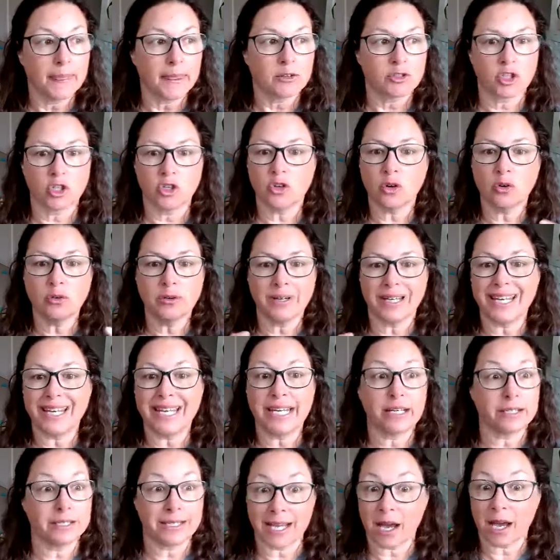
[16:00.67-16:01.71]
So you don't
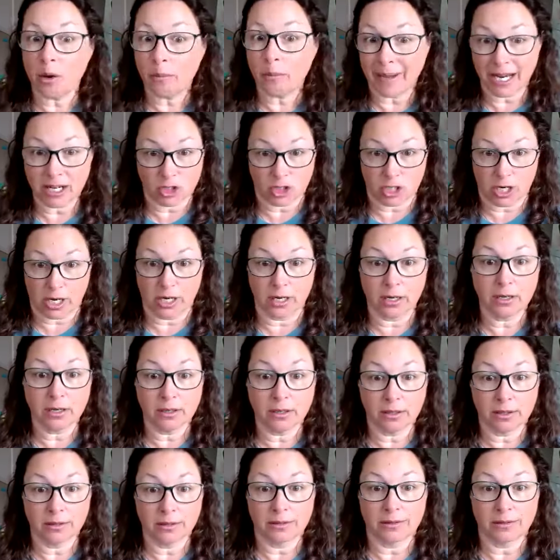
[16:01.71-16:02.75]
need a Dalmatian,
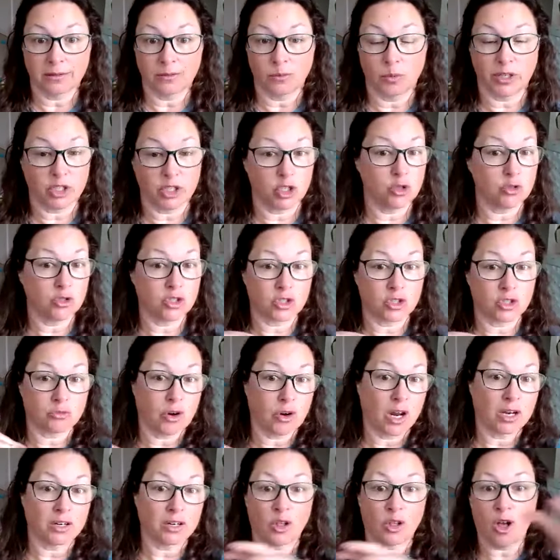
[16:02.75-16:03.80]
which used to
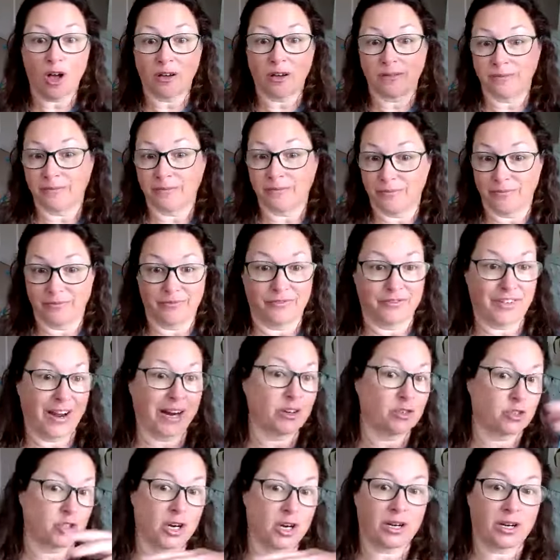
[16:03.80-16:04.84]
run along
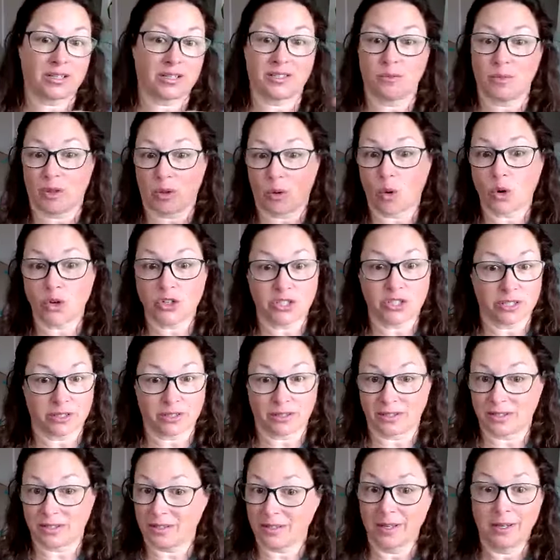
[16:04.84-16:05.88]
fire trucks and with
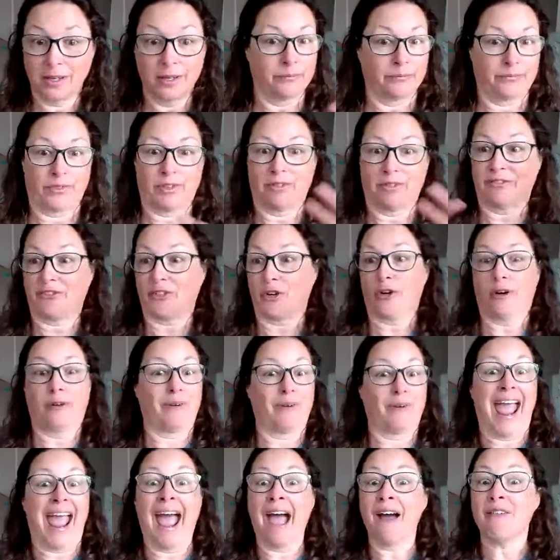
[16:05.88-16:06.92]
horses
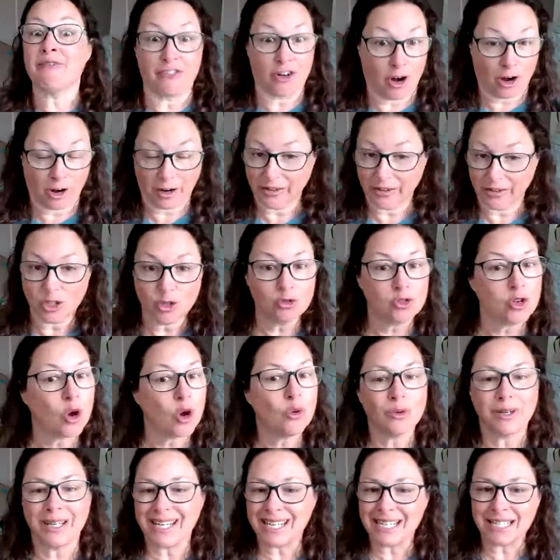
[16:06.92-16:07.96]
forever. You
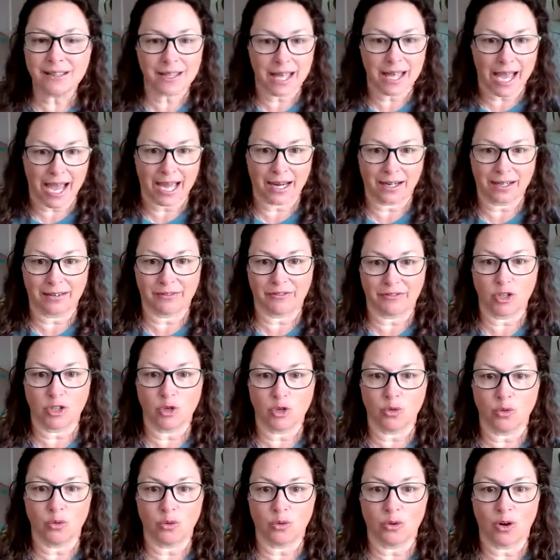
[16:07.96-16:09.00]
don't need that if
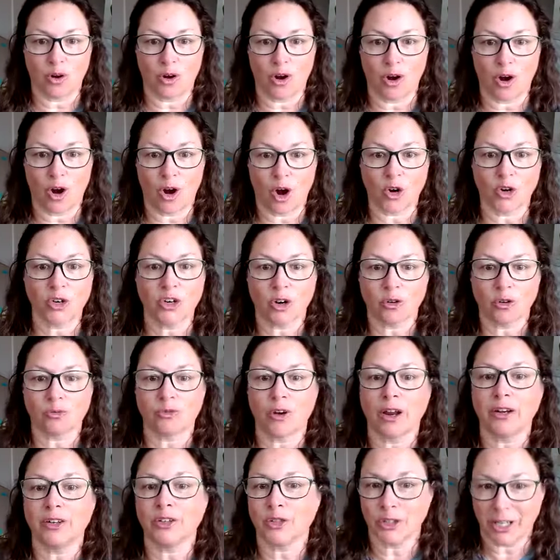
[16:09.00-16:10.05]
you aren't a
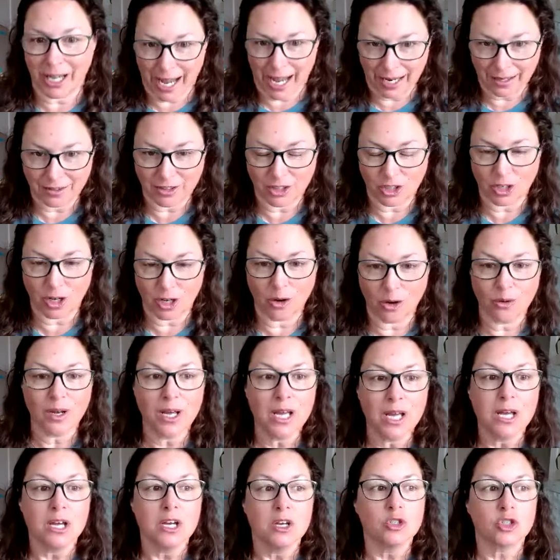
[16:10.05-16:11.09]
runner yet, you know?
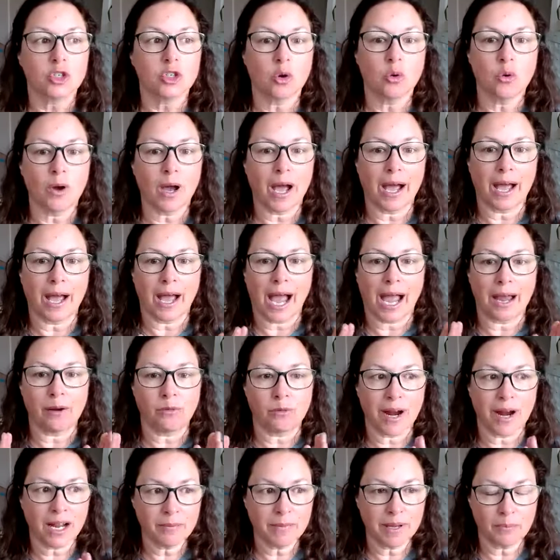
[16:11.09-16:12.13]
So I
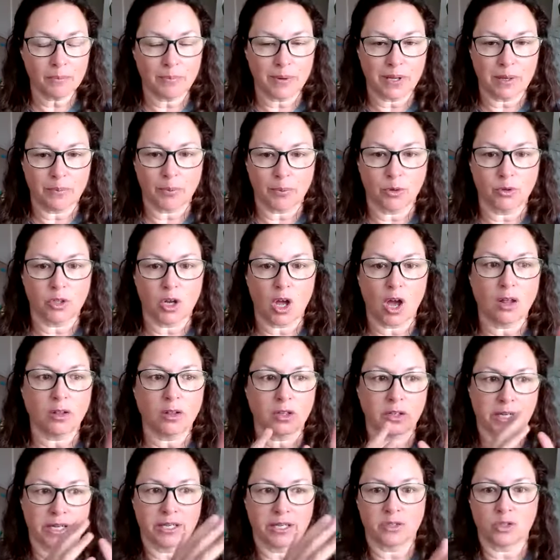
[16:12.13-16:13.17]
recommend people not
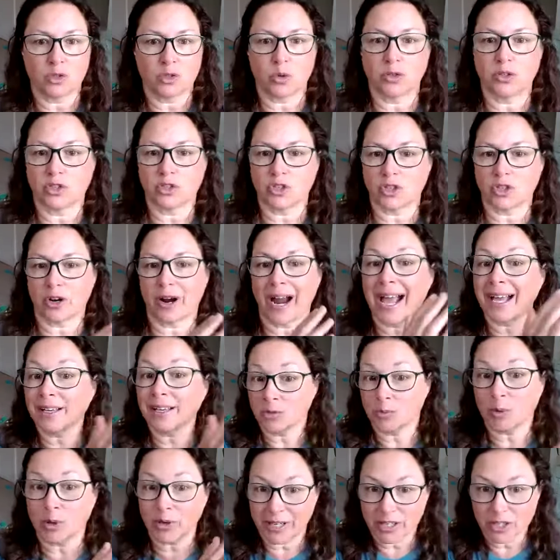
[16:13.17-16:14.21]
looking towards their
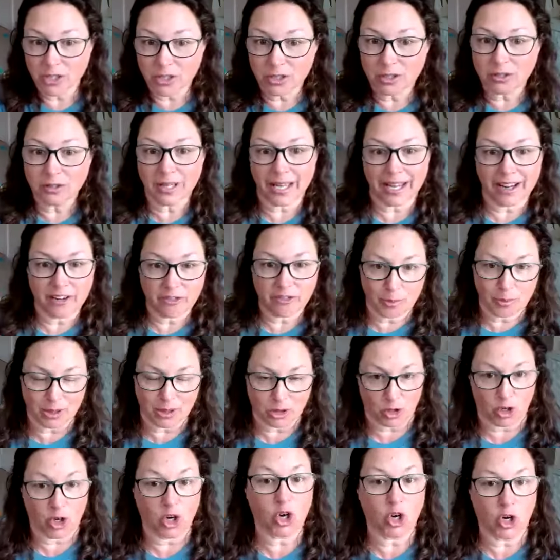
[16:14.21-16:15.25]
aspirational life, but
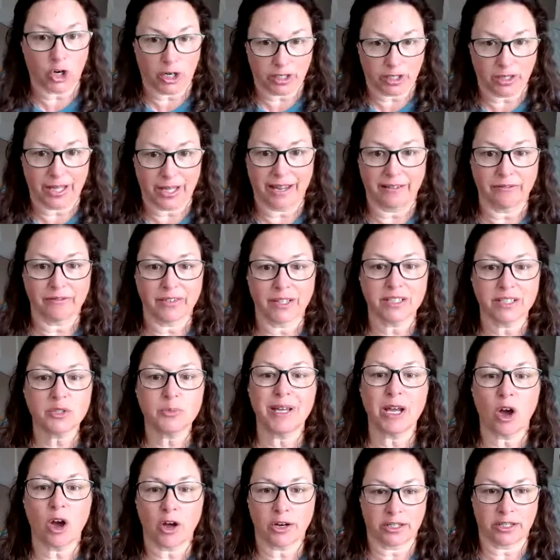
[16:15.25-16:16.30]
their current life. Let's
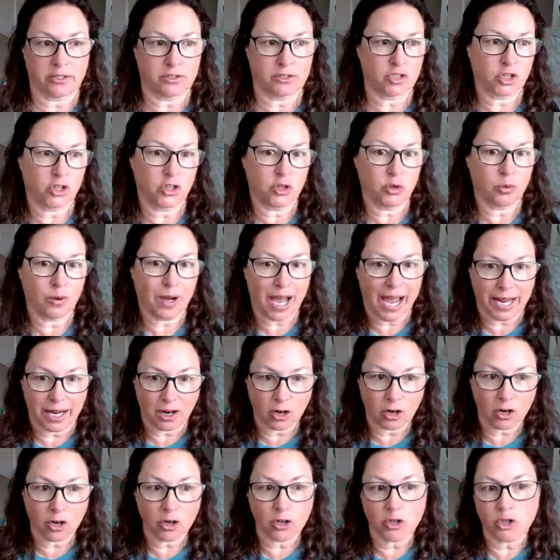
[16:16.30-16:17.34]
be honest. Are you a
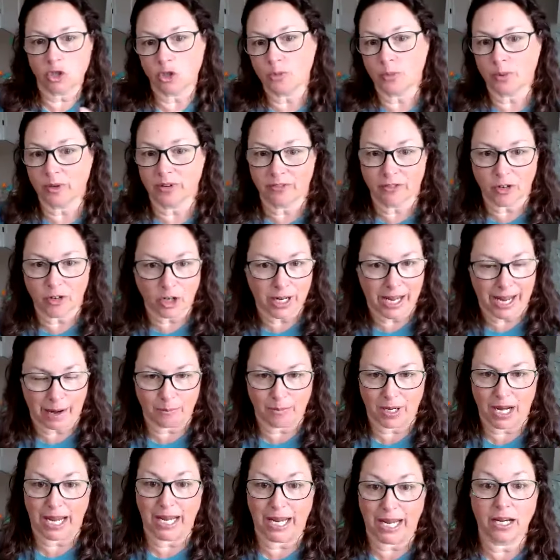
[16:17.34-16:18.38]
hiker or do you prefer
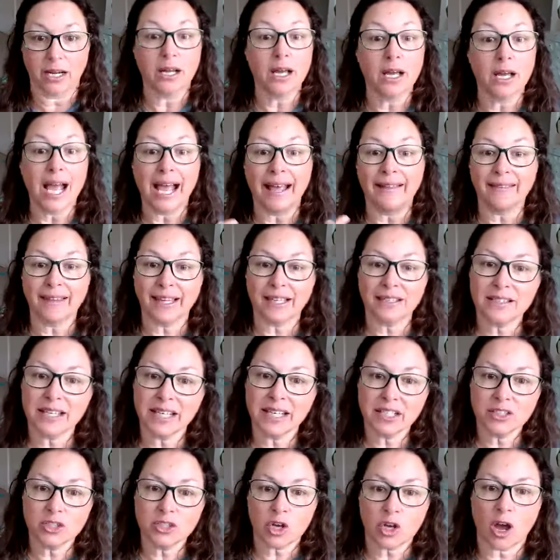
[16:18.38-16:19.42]
game night? And let's
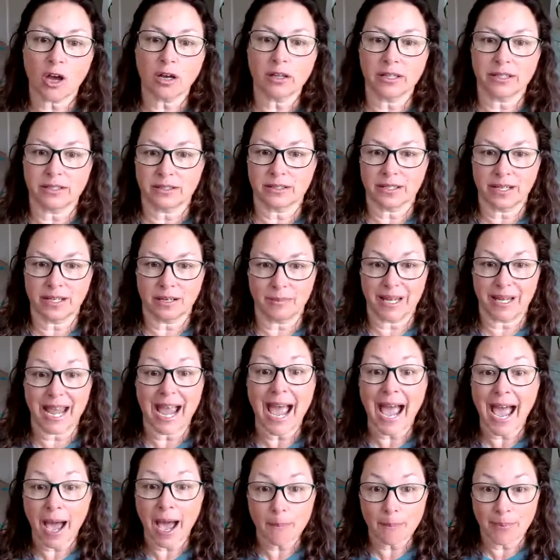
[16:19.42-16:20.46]
get a dog that's going to be
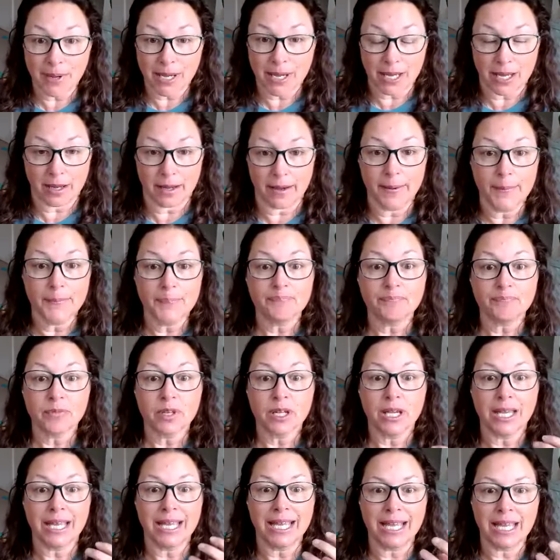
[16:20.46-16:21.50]
happy
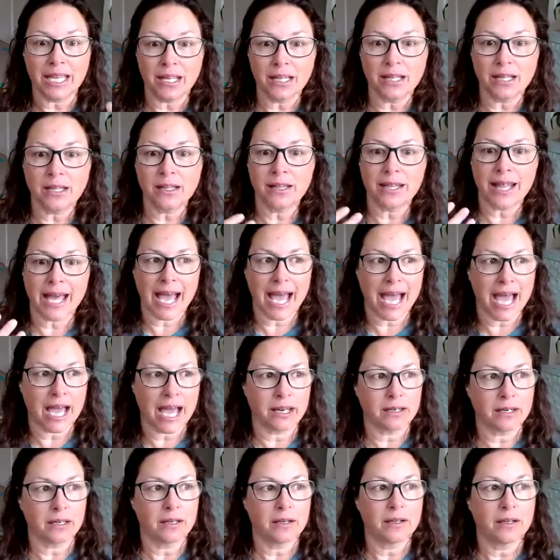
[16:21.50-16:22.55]
in
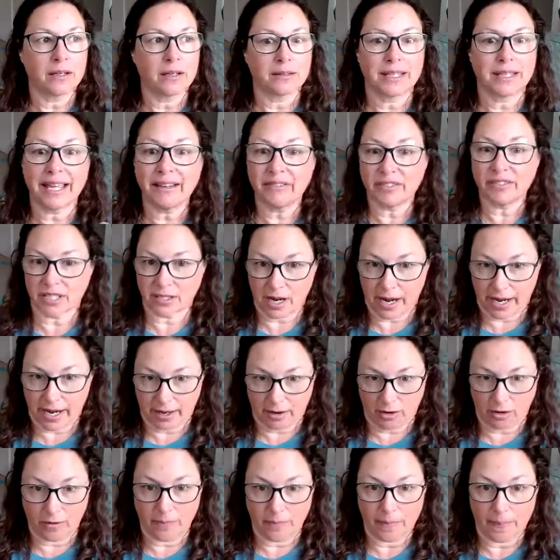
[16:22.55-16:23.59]
that
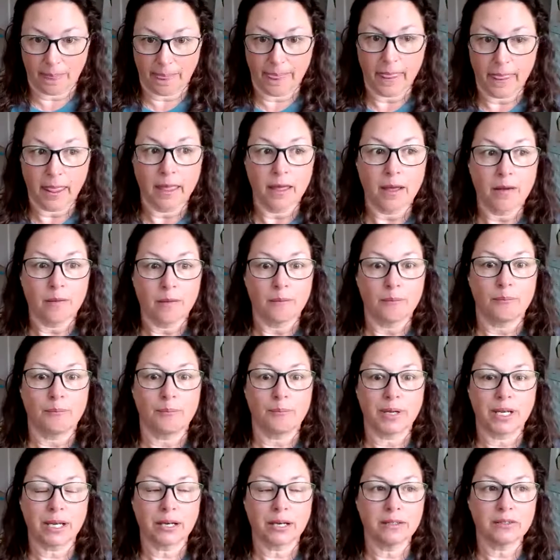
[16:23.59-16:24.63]
lifestyle,
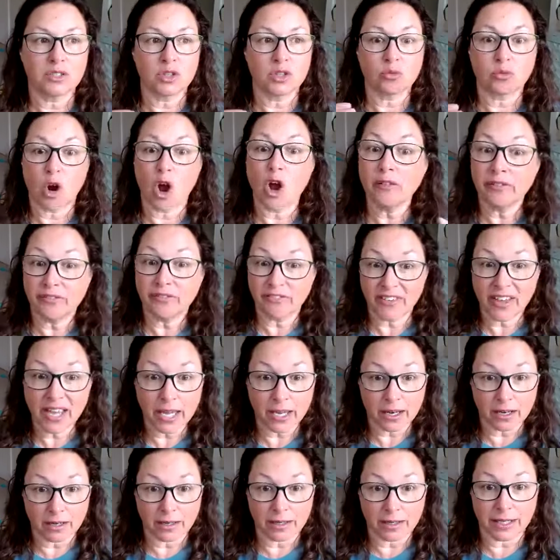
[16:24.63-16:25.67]
because the wrong
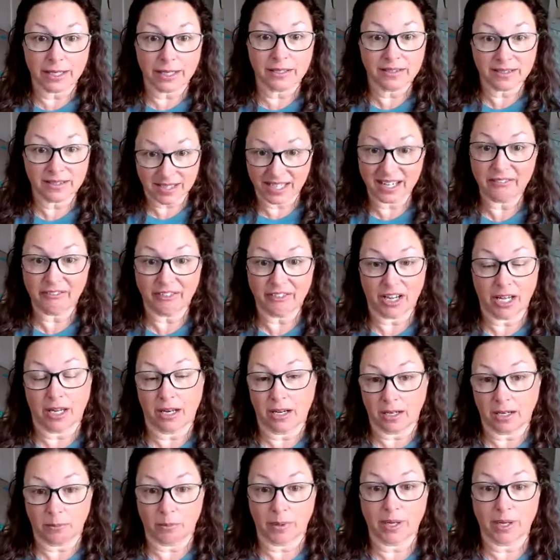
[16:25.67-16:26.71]
fit is
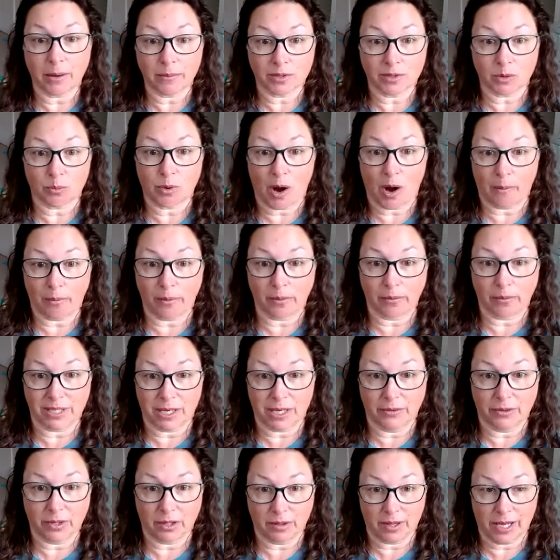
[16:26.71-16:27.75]
significant and it becomes a problem
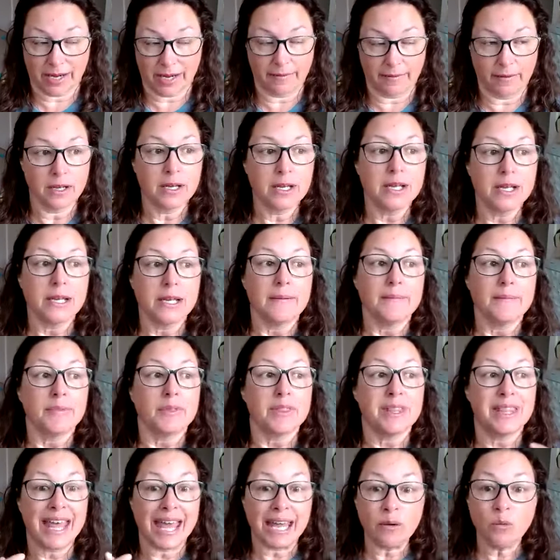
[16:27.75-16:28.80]
down the line.
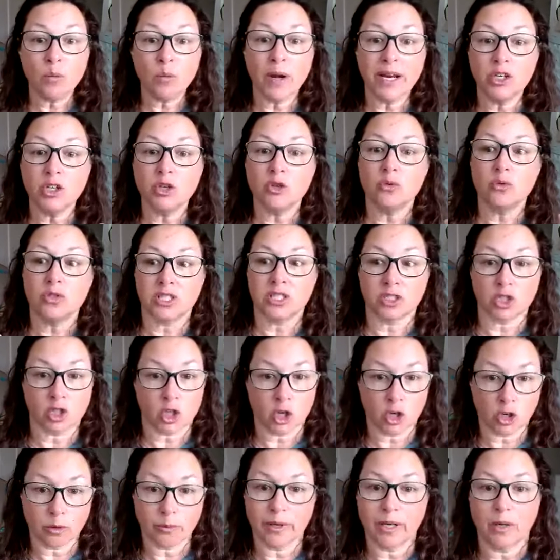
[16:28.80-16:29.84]
Then when you
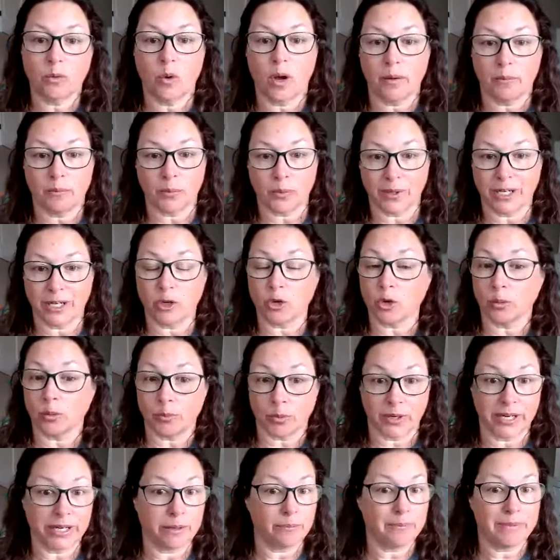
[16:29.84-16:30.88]
determine what breed or
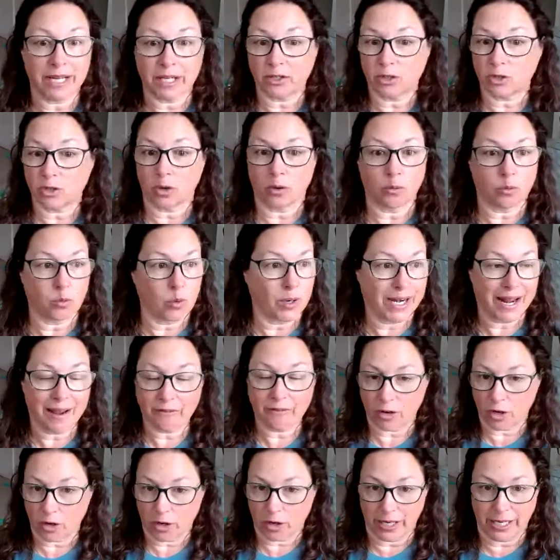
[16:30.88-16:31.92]
breed mix or
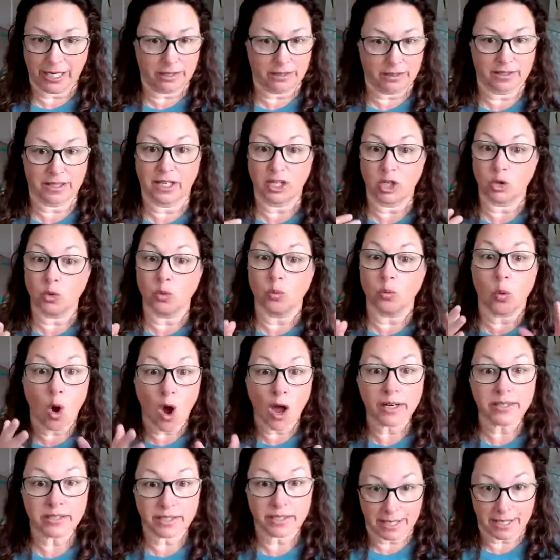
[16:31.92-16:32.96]
whatever it is that you
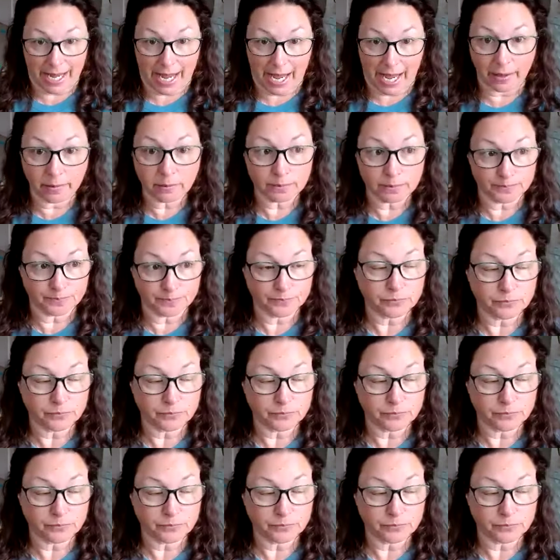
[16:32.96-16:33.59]
want to get,